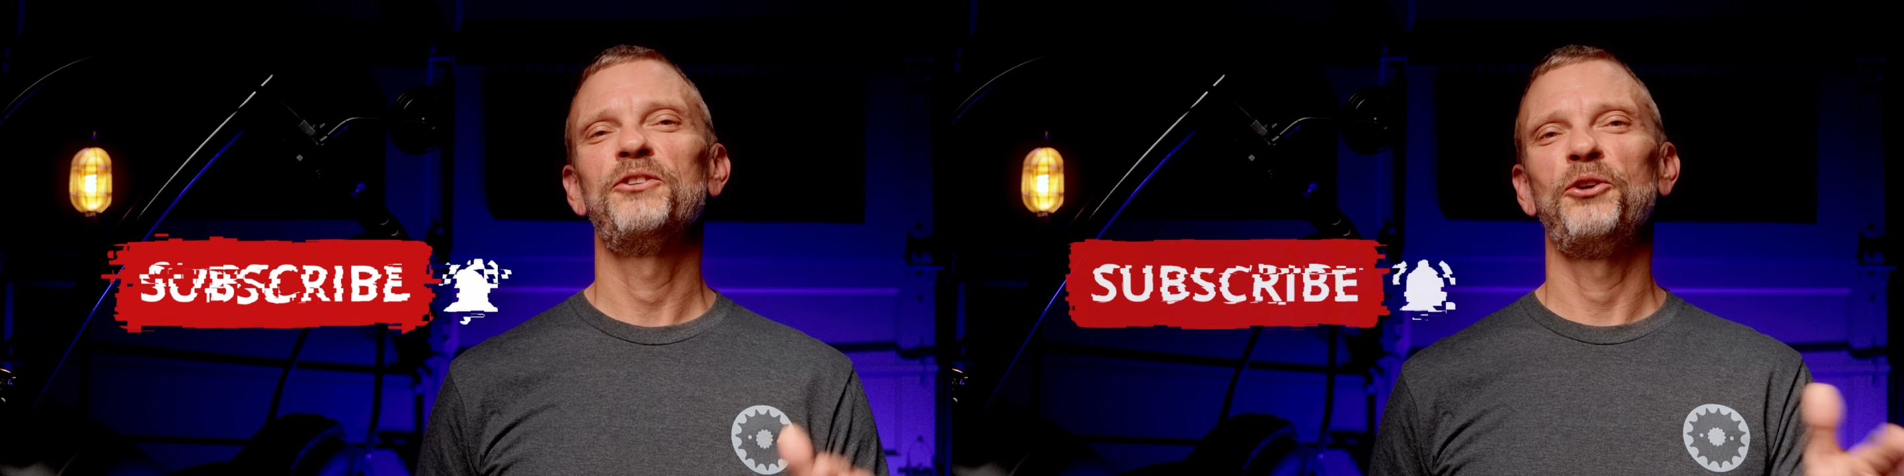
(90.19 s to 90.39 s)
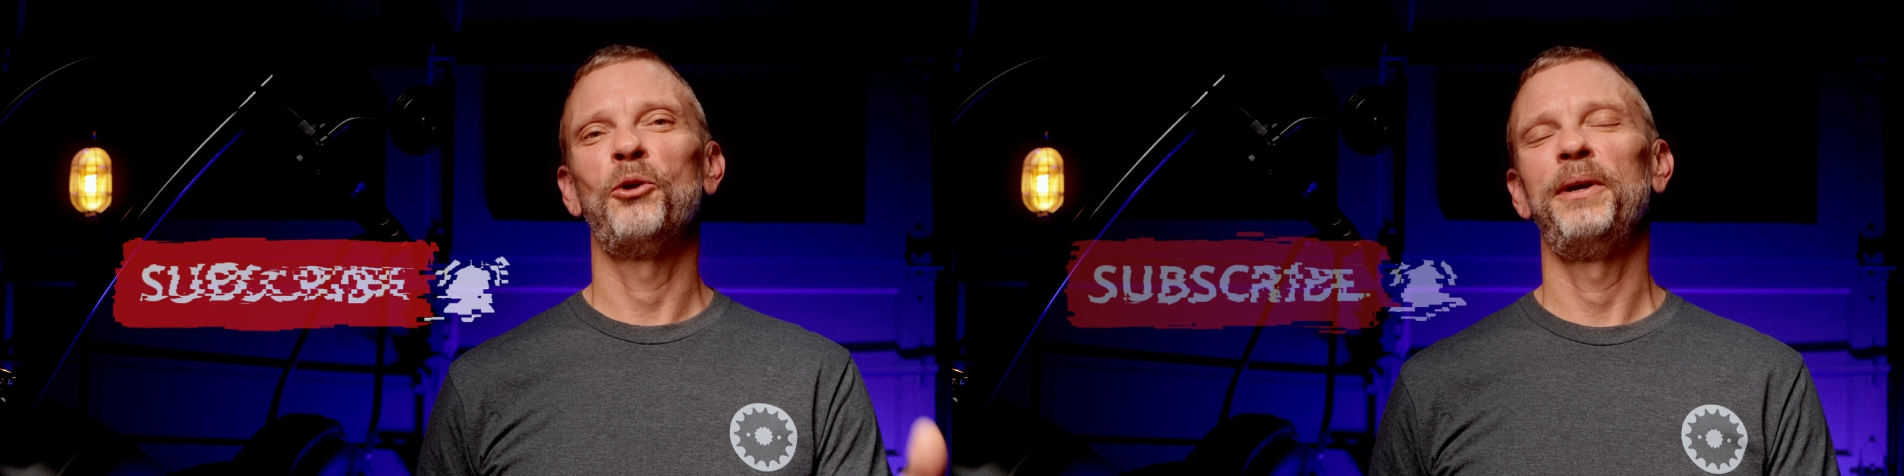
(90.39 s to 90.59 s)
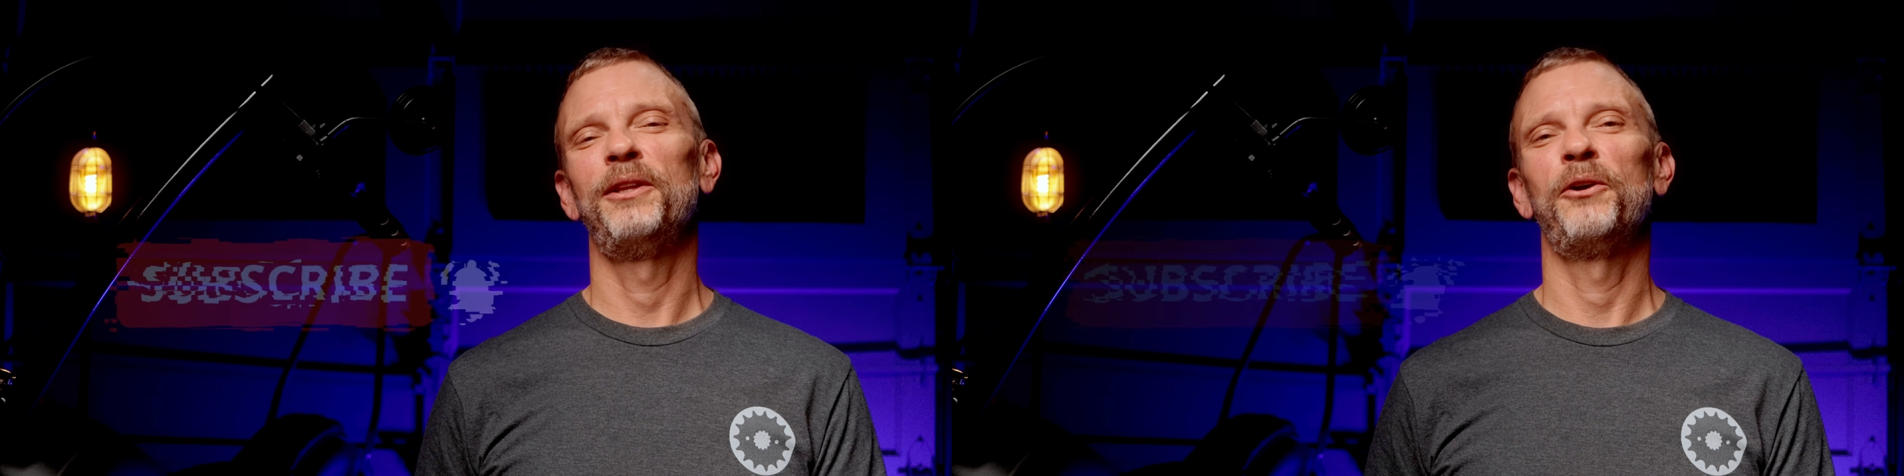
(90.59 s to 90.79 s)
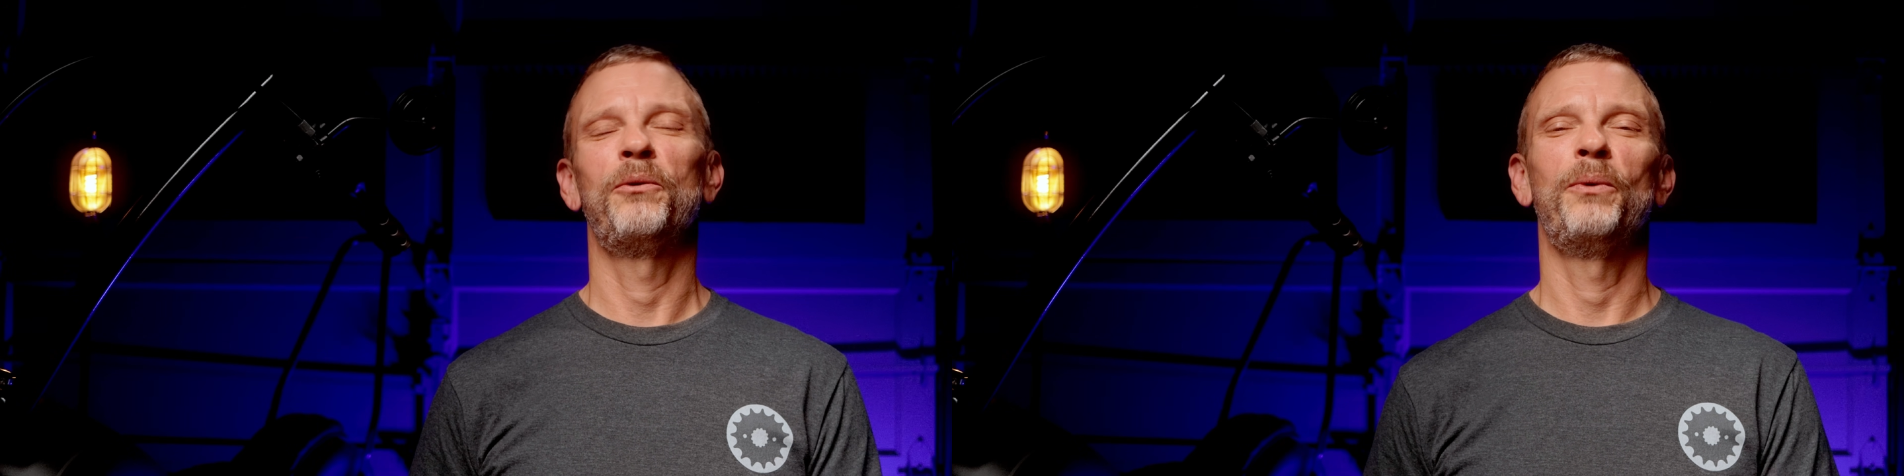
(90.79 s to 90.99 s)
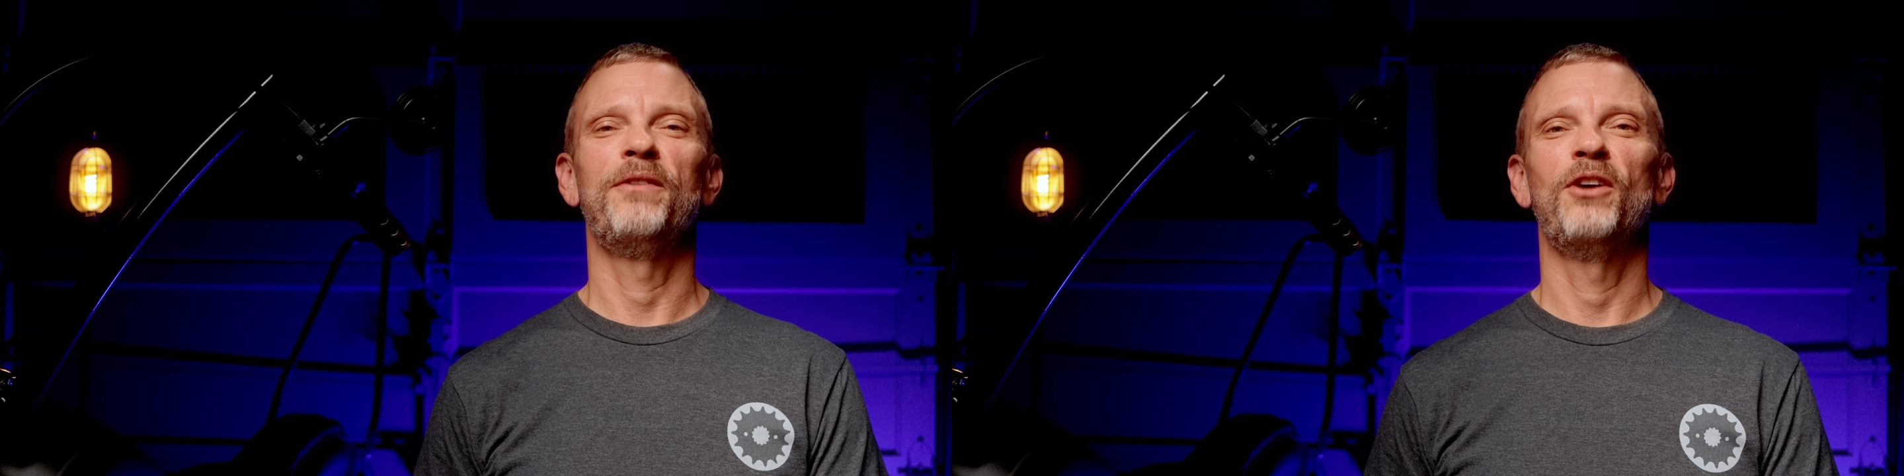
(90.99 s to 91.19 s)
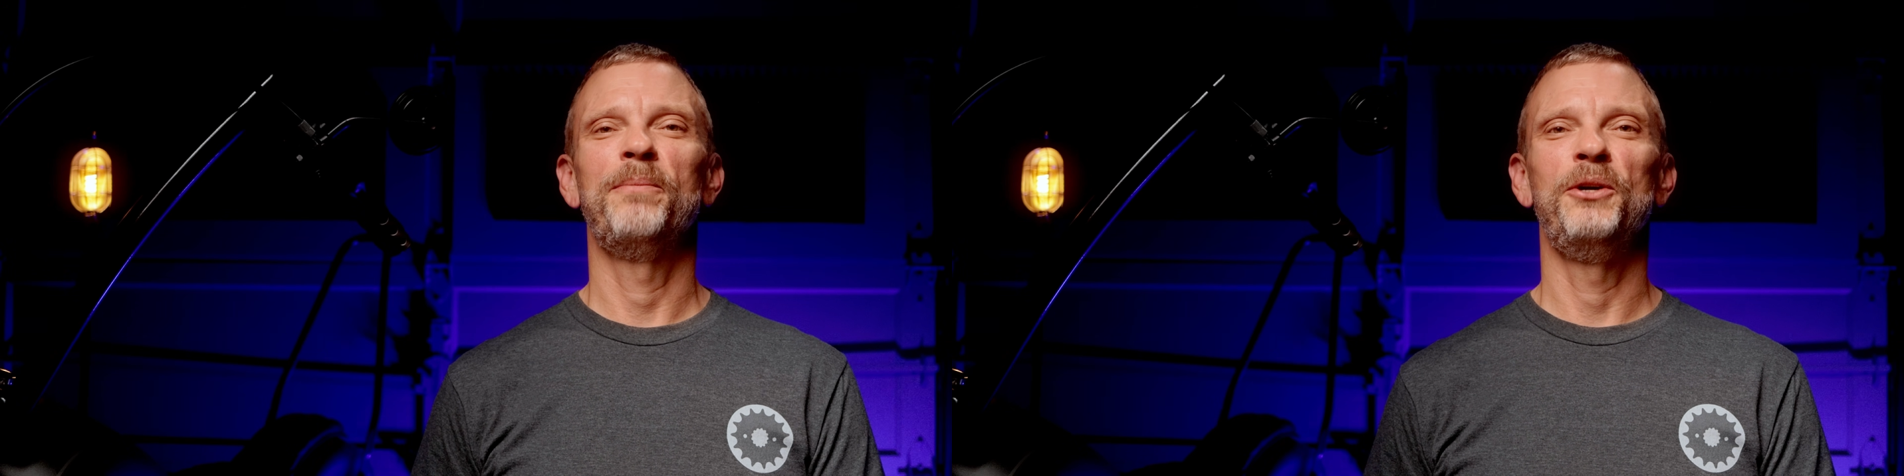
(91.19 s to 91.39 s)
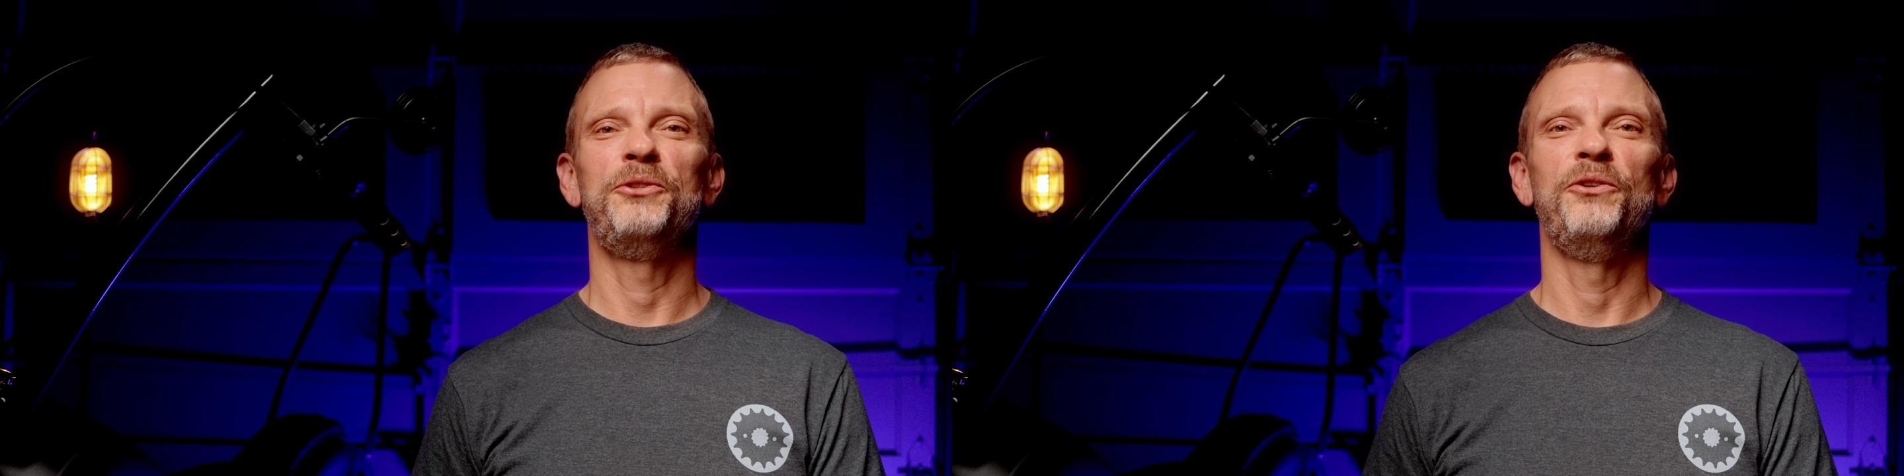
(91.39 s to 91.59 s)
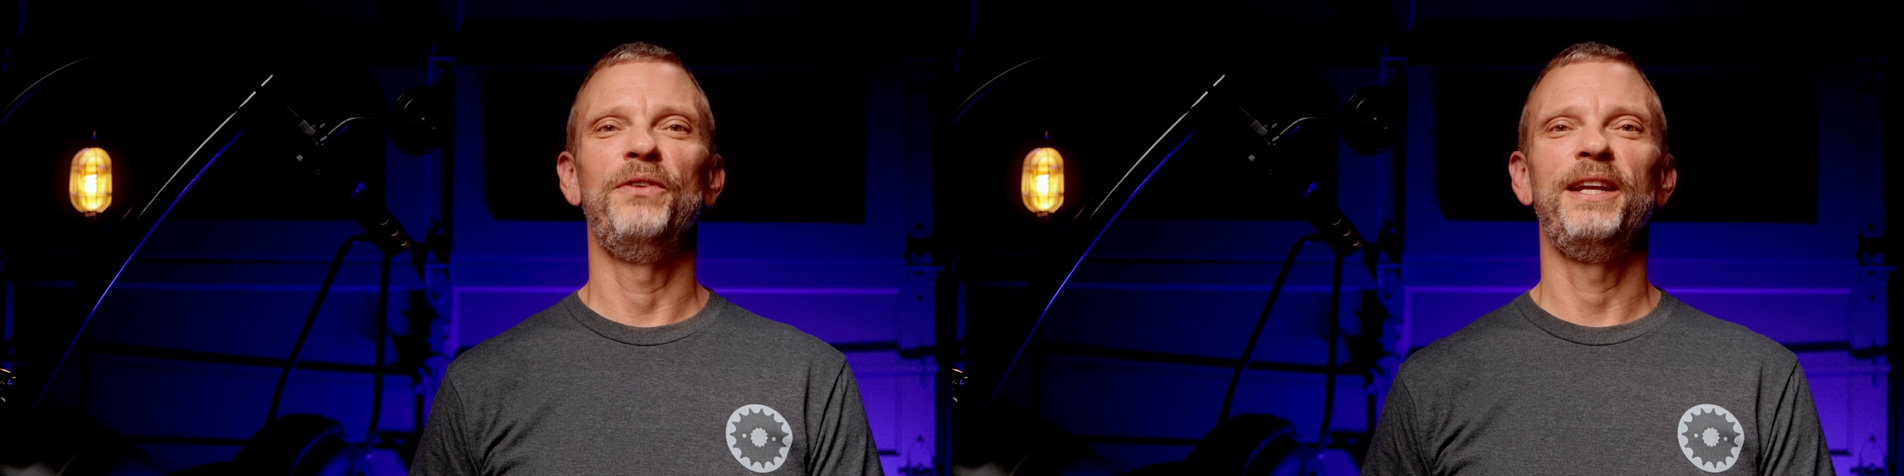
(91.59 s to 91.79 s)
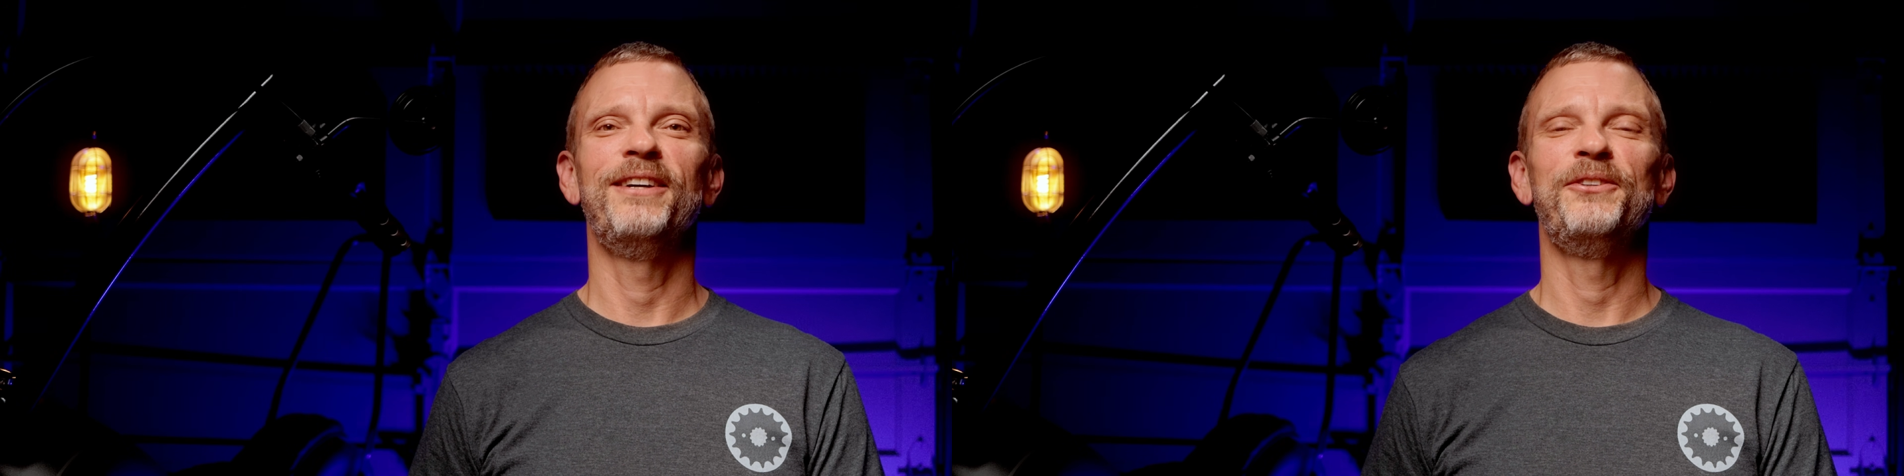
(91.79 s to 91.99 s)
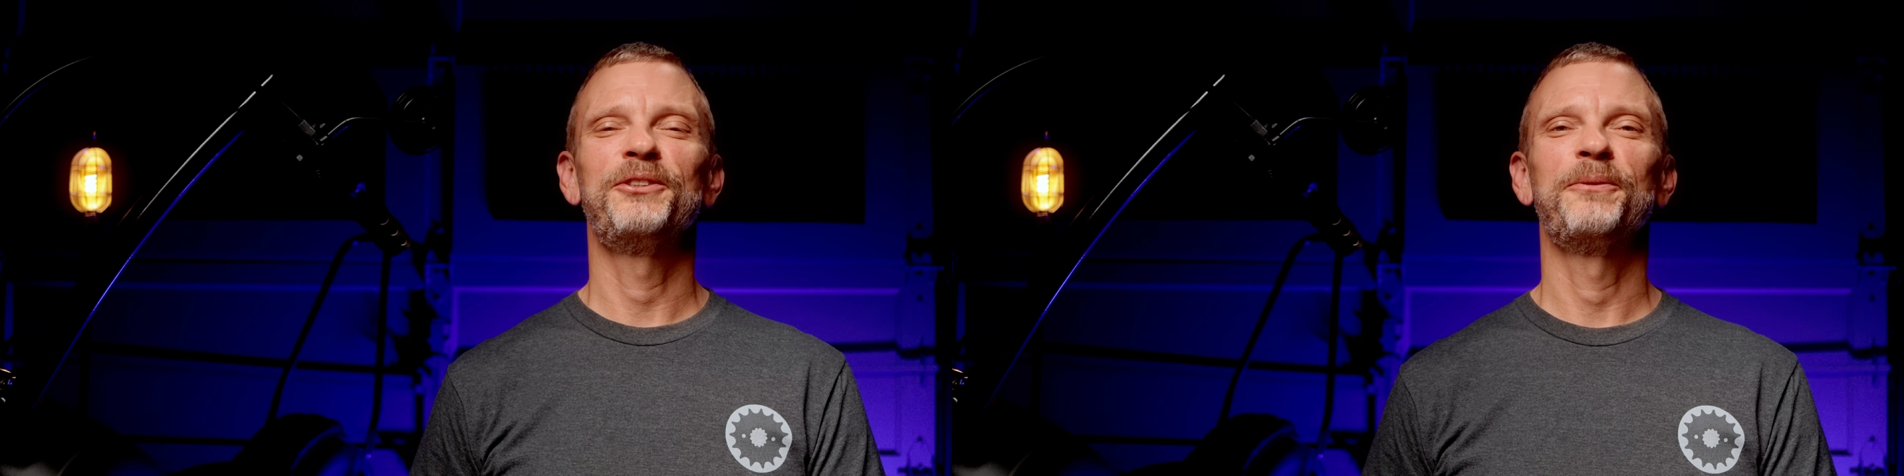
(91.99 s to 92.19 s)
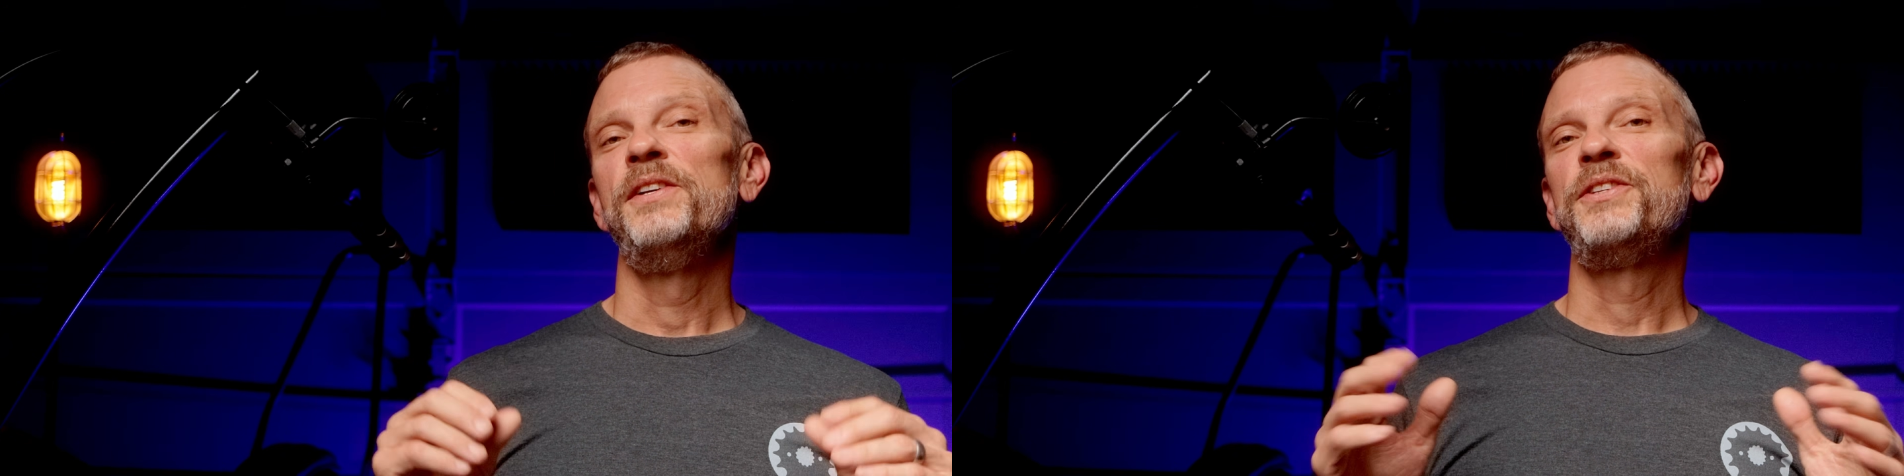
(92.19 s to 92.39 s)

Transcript: so you'll be alerted whenever I post new videos.